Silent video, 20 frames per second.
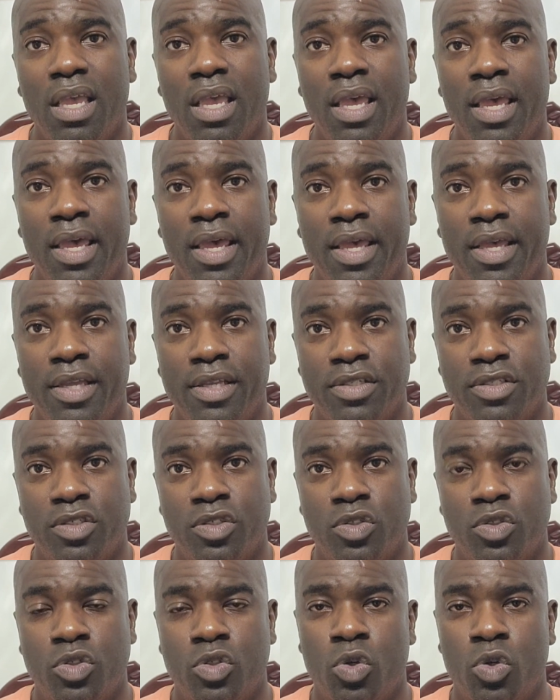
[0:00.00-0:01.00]

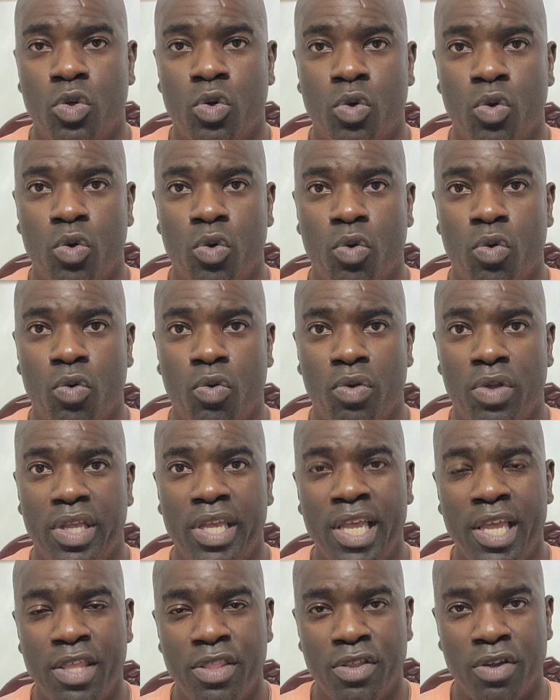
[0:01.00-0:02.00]
is to
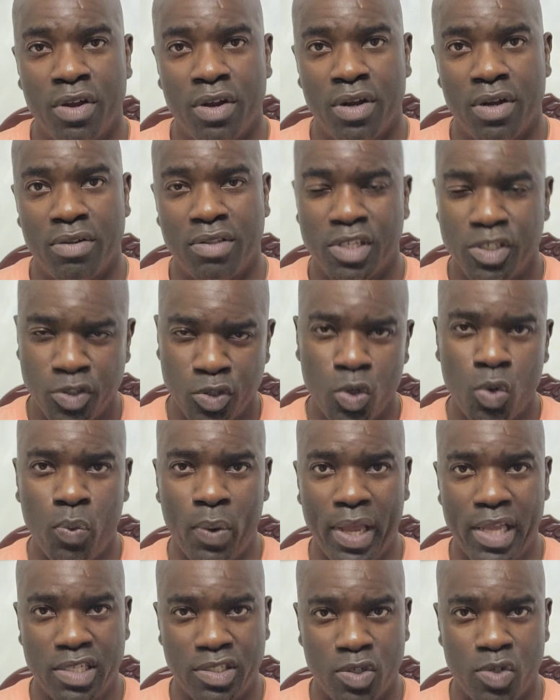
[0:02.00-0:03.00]
there's two
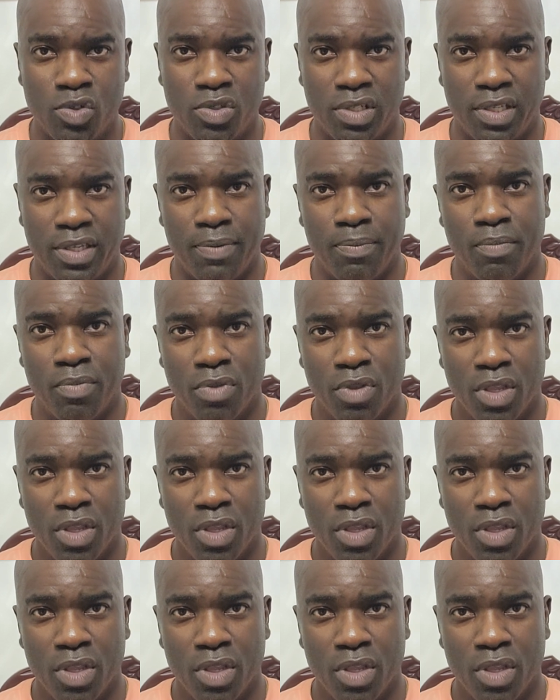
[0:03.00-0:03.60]
ways usually.